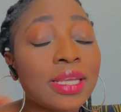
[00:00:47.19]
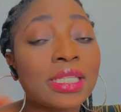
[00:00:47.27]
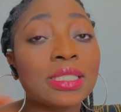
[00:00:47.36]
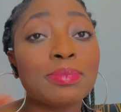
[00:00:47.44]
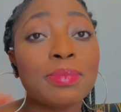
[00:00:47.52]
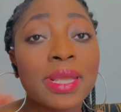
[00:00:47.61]

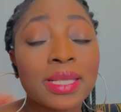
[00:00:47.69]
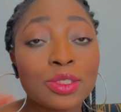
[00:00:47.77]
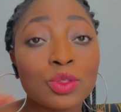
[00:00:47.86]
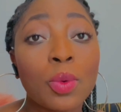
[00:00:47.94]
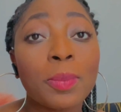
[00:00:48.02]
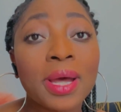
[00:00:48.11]
It
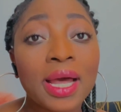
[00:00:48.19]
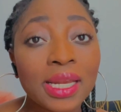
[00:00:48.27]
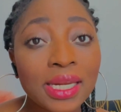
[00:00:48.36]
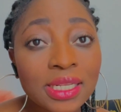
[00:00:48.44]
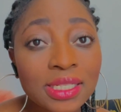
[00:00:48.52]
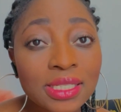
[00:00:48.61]
makes your
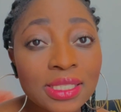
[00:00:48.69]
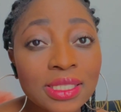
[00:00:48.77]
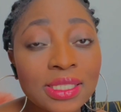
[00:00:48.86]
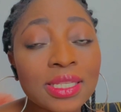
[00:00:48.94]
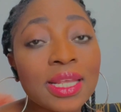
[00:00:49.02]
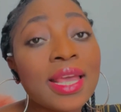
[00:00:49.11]
palace
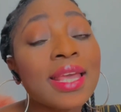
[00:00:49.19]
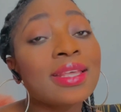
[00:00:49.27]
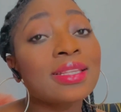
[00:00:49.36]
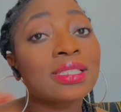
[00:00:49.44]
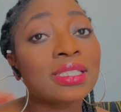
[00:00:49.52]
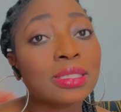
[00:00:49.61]

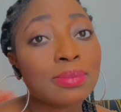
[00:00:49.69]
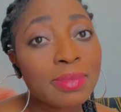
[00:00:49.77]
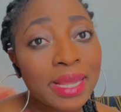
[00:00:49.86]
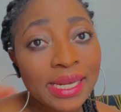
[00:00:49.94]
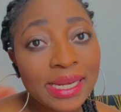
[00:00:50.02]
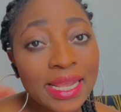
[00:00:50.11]

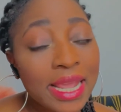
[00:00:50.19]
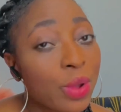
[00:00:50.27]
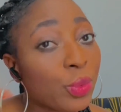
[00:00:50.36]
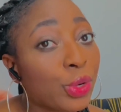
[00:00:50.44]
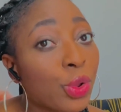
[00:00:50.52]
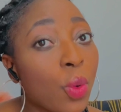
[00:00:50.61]
smelly, and
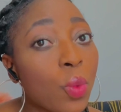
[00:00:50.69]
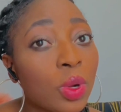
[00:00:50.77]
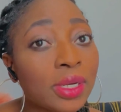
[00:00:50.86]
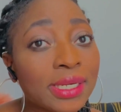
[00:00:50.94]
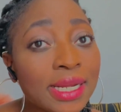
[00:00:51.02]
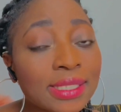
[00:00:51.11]
we don't
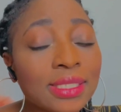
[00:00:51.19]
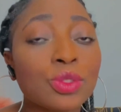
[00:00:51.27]
want that.